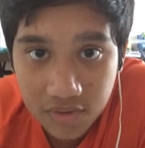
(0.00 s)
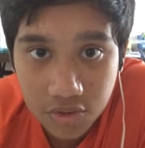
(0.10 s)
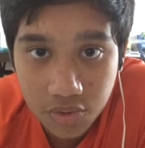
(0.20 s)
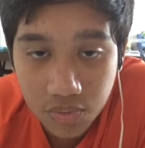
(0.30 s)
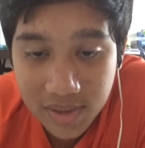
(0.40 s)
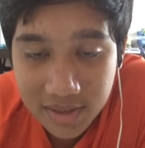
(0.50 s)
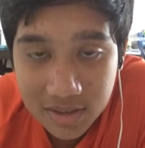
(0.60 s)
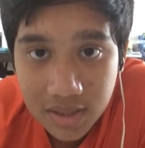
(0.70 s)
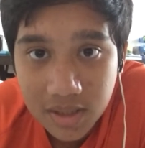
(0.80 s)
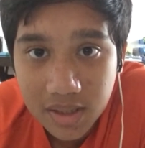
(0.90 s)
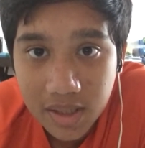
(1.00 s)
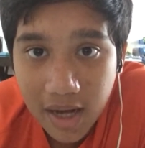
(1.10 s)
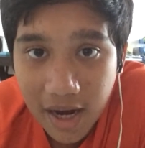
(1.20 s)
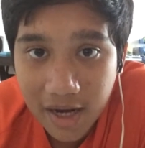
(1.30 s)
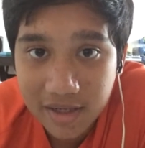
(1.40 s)
2 weeks,
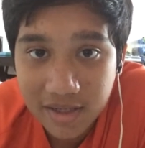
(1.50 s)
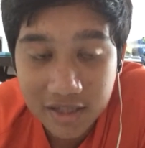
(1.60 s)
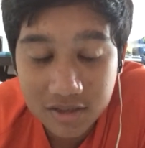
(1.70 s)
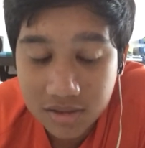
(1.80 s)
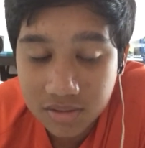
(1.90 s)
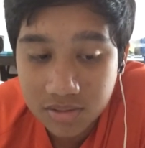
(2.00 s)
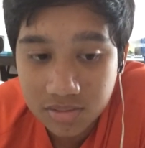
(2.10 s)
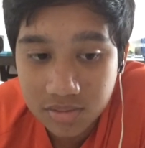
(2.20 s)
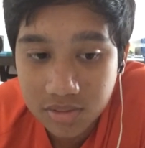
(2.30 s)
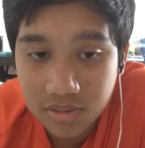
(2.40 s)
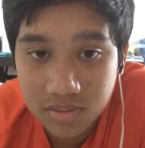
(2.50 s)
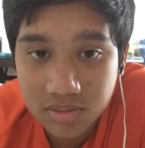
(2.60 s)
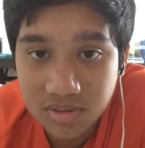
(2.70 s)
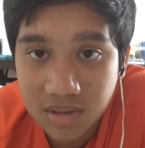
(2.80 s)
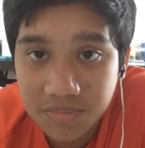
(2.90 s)
and that just
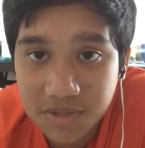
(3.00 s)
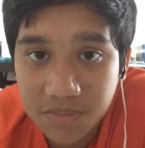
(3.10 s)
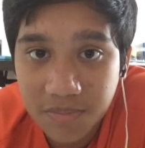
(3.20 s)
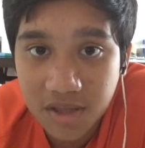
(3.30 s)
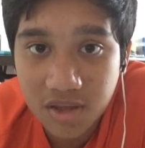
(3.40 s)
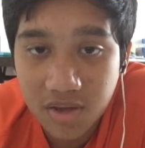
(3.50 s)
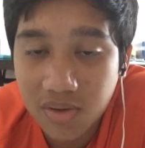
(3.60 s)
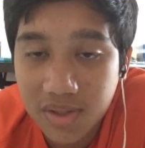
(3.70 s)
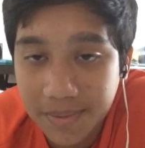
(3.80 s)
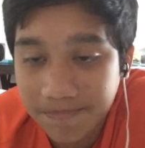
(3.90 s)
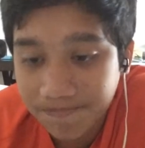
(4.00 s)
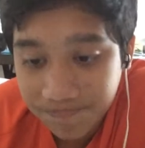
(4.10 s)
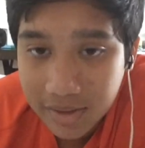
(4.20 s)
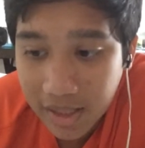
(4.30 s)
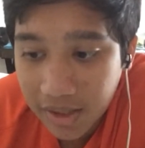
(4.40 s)
sums up my theory.
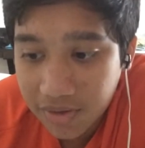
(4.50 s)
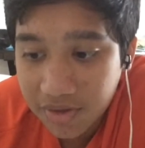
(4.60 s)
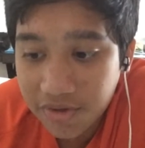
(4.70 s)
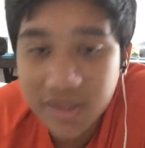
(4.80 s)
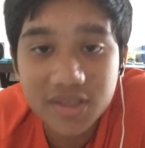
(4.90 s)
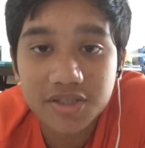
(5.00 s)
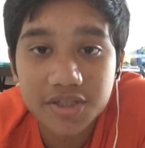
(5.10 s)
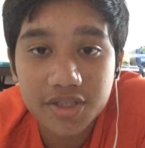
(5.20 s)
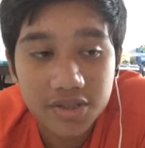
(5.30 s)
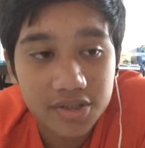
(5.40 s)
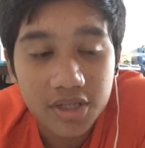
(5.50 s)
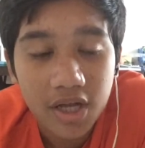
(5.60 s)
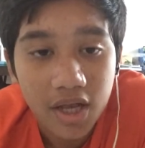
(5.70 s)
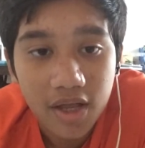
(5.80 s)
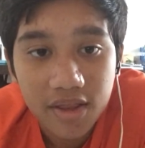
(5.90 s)
Now, in recent years,
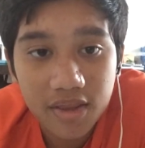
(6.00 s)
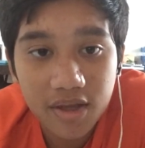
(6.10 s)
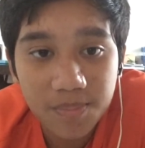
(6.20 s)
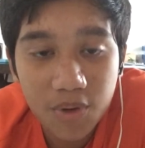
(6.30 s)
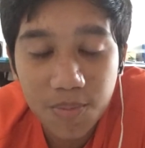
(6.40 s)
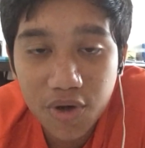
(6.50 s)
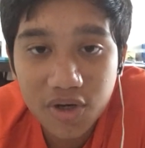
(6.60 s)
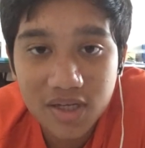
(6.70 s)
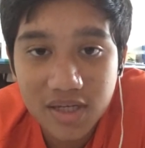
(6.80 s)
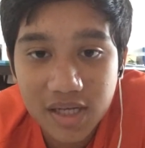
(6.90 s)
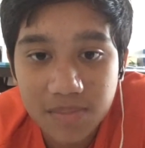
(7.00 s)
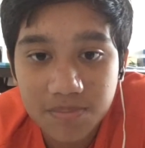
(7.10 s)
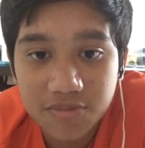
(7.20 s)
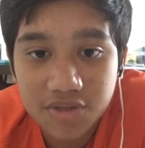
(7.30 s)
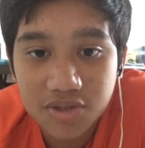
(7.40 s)
the promoted
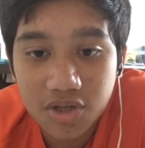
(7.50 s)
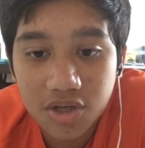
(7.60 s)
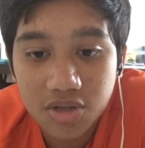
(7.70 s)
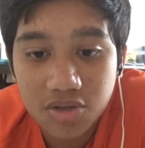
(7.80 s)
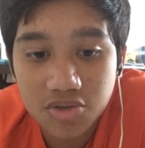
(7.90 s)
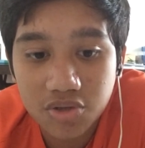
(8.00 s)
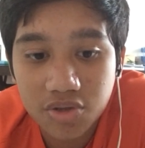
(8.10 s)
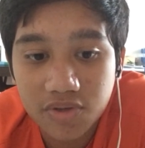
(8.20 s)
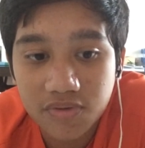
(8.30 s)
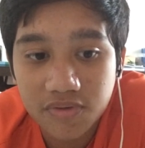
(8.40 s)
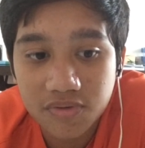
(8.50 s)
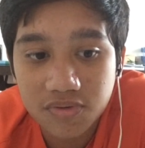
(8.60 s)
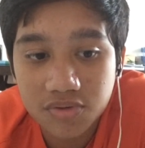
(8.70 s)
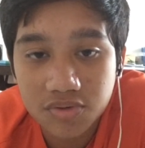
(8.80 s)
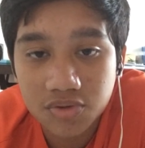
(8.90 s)
teams sort of,
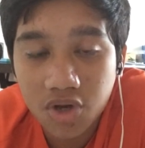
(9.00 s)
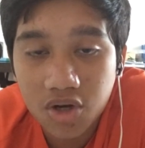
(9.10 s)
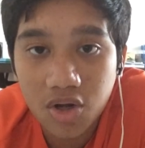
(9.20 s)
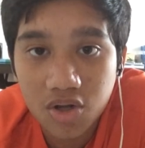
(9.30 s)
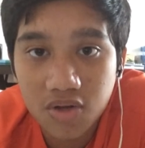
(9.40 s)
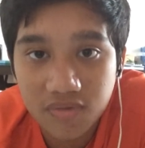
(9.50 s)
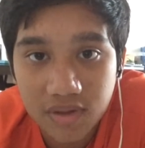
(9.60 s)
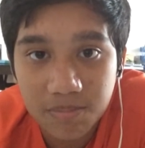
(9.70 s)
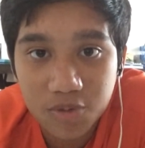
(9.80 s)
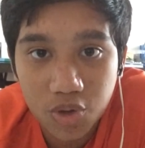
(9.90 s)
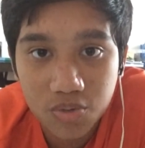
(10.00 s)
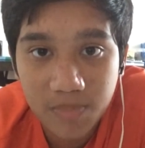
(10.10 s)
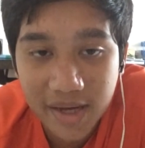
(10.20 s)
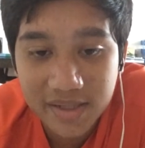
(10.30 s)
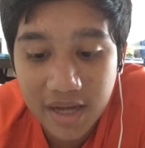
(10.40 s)
not all of them go
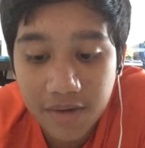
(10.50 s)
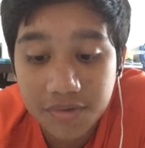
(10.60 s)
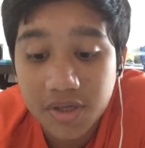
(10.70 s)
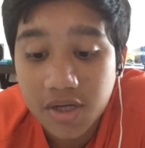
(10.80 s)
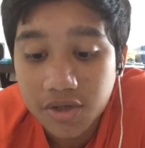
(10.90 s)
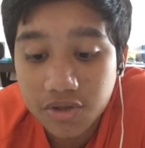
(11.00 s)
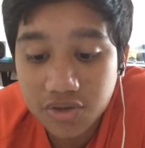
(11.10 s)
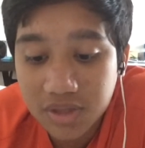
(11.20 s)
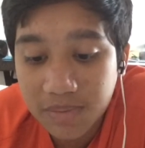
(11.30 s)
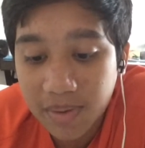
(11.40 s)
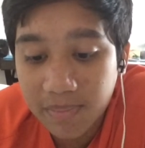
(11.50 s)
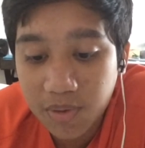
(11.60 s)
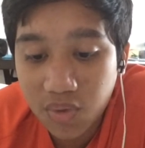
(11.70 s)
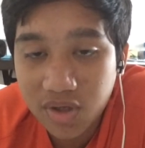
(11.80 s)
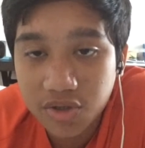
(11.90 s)
back down. Usually maybe
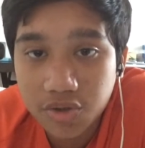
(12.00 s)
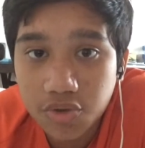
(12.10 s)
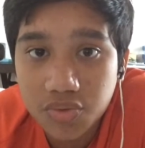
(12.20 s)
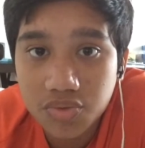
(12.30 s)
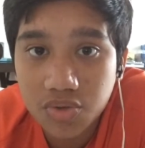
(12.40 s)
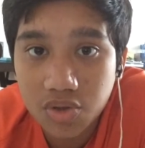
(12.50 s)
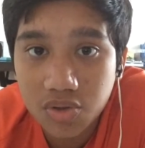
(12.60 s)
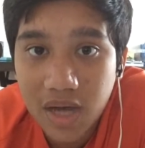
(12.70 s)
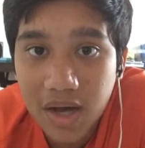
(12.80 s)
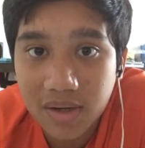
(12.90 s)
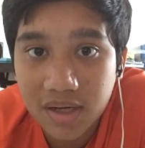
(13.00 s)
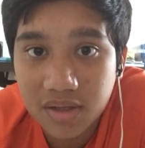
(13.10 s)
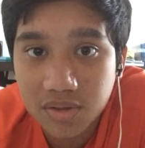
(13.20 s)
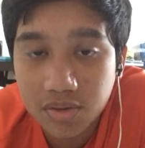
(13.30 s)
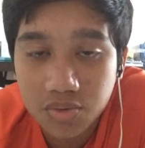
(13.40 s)
1 or 2 go down
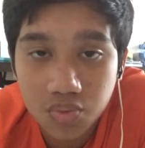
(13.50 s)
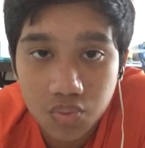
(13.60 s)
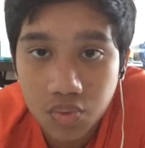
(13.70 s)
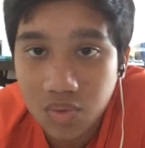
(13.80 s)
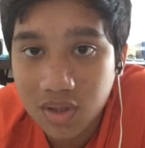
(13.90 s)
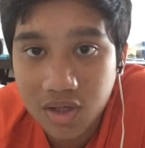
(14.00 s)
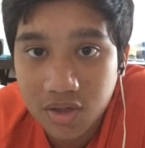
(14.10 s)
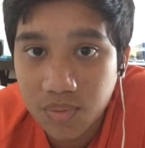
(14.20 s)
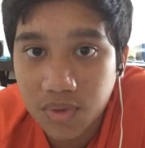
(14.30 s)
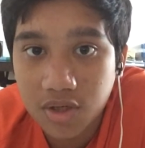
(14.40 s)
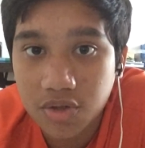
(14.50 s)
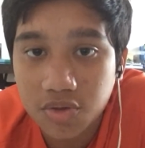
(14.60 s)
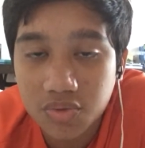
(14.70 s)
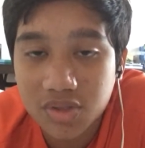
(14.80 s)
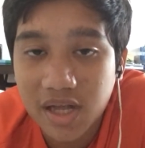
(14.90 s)
and another 1 or
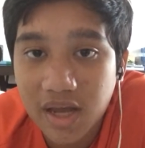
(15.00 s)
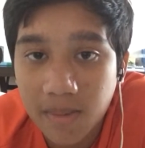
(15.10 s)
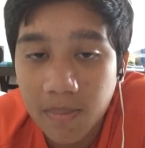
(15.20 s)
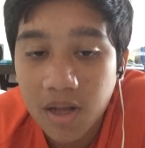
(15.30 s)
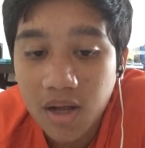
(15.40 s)
2 stay up.